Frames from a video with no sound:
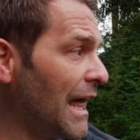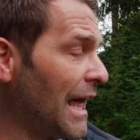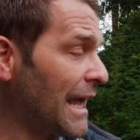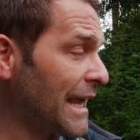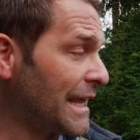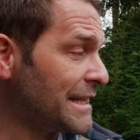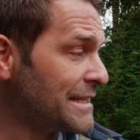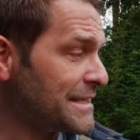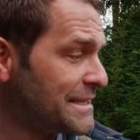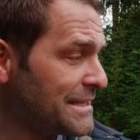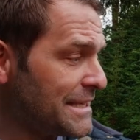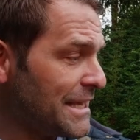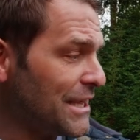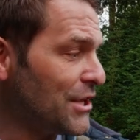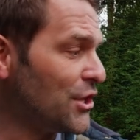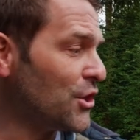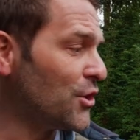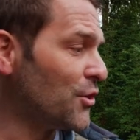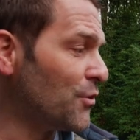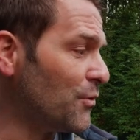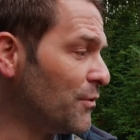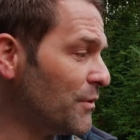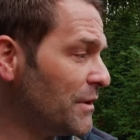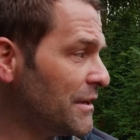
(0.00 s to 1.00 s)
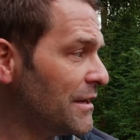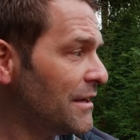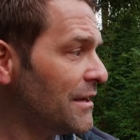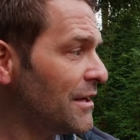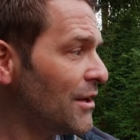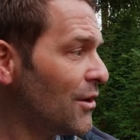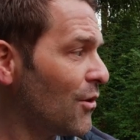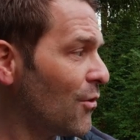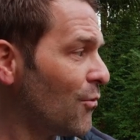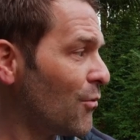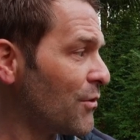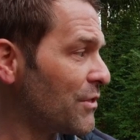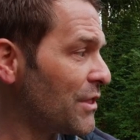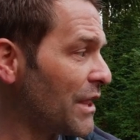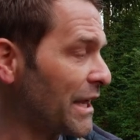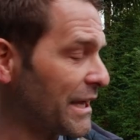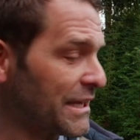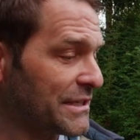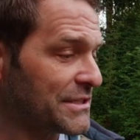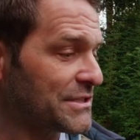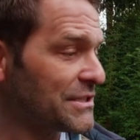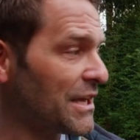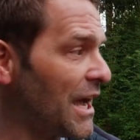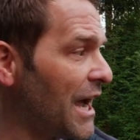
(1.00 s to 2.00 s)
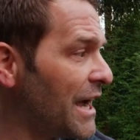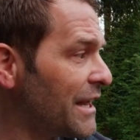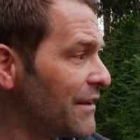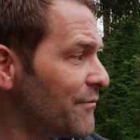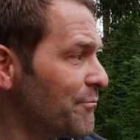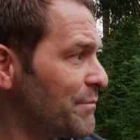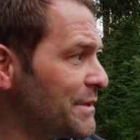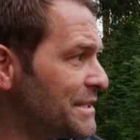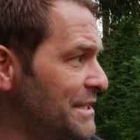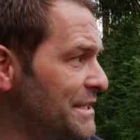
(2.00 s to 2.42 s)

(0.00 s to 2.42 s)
I can see you with like a side of